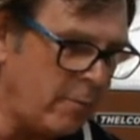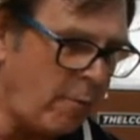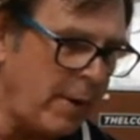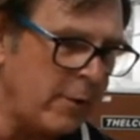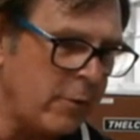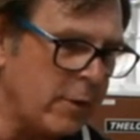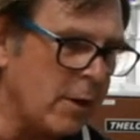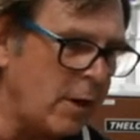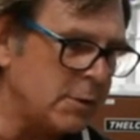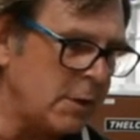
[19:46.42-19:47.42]
remainder of the
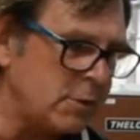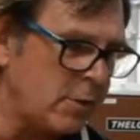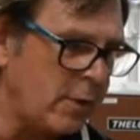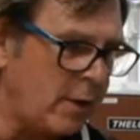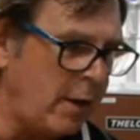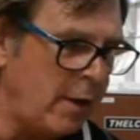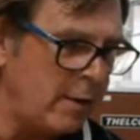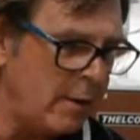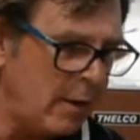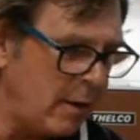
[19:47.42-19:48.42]
contents of the kit,